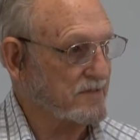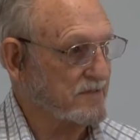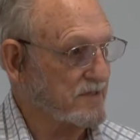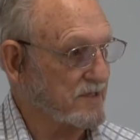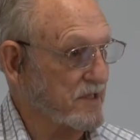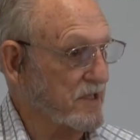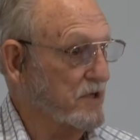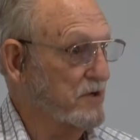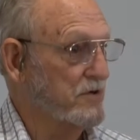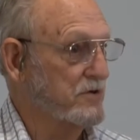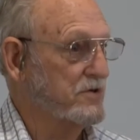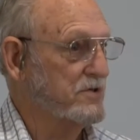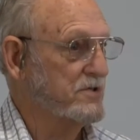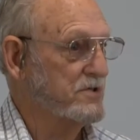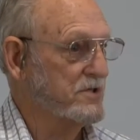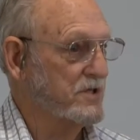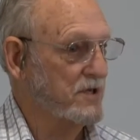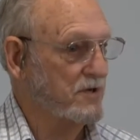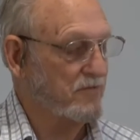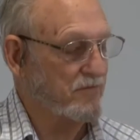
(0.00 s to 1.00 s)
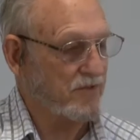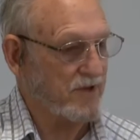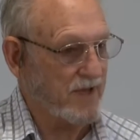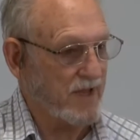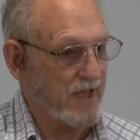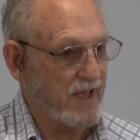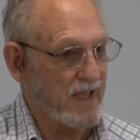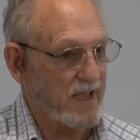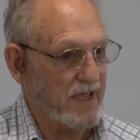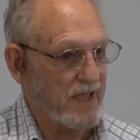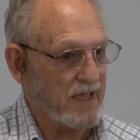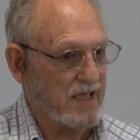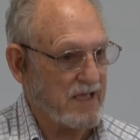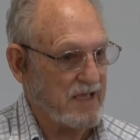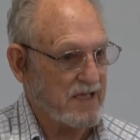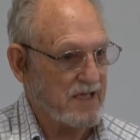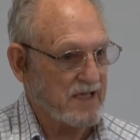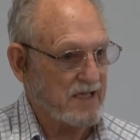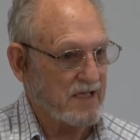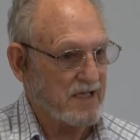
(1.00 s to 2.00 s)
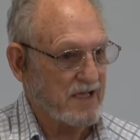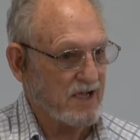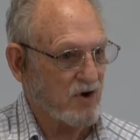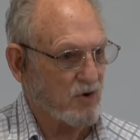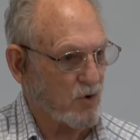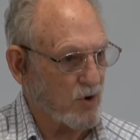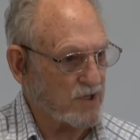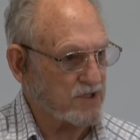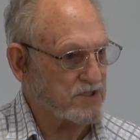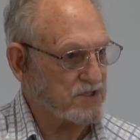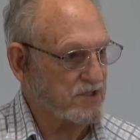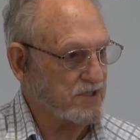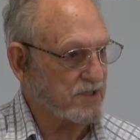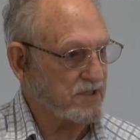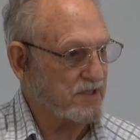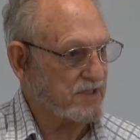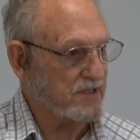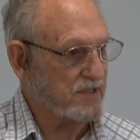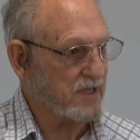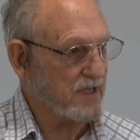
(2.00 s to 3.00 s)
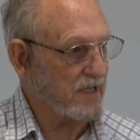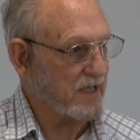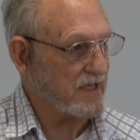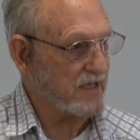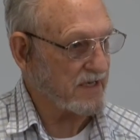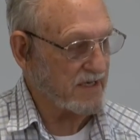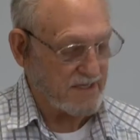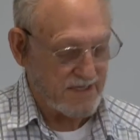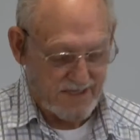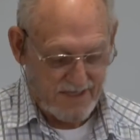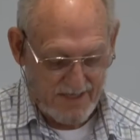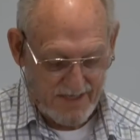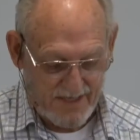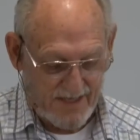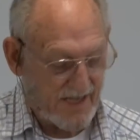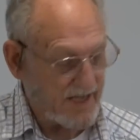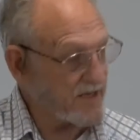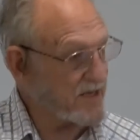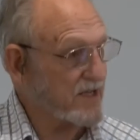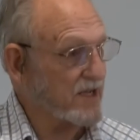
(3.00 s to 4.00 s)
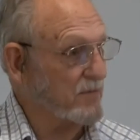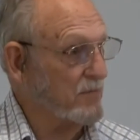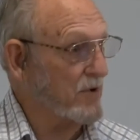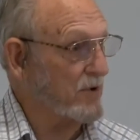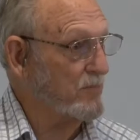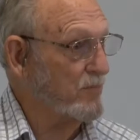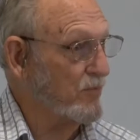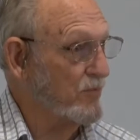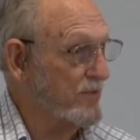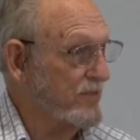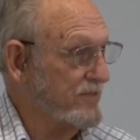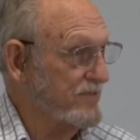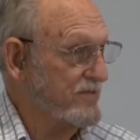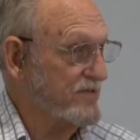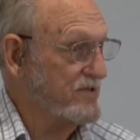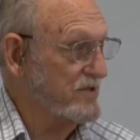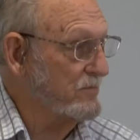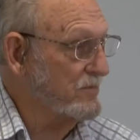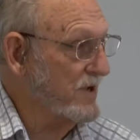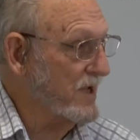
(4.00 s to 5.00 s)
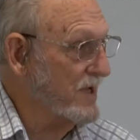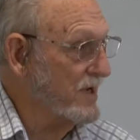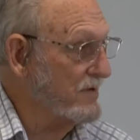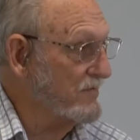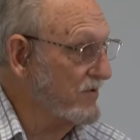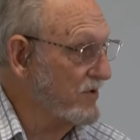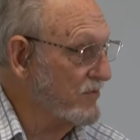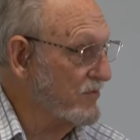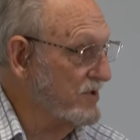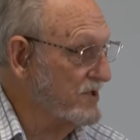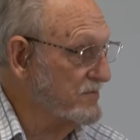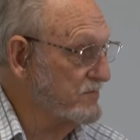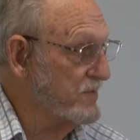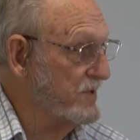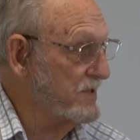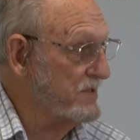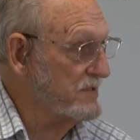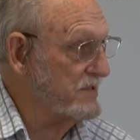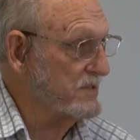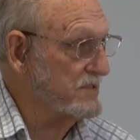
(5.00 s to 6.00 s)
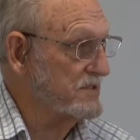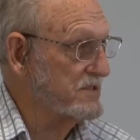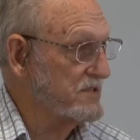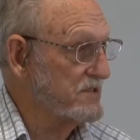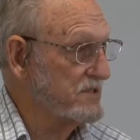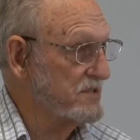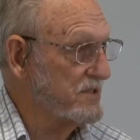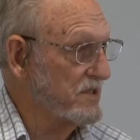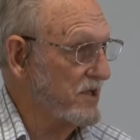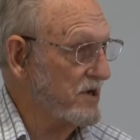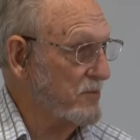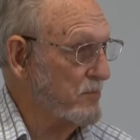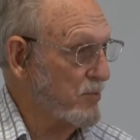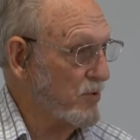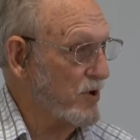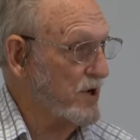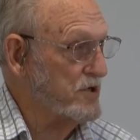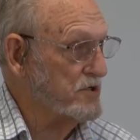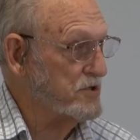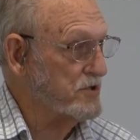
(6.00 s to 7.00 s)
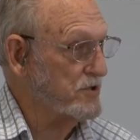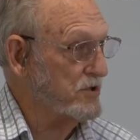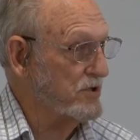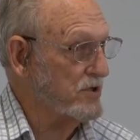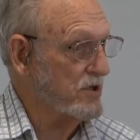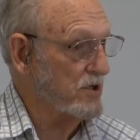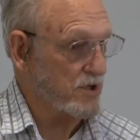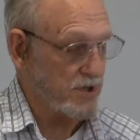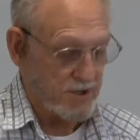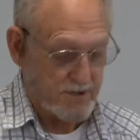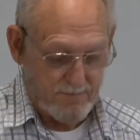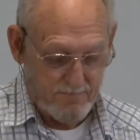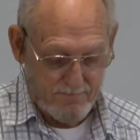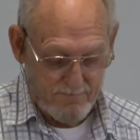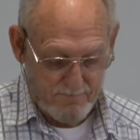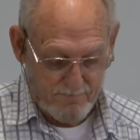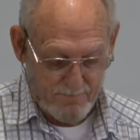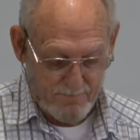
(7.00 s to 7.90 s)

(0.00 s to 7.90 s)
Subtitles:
leaders of the day, questioned, and they had to come up with some kind of a response. A lot of pressure on them.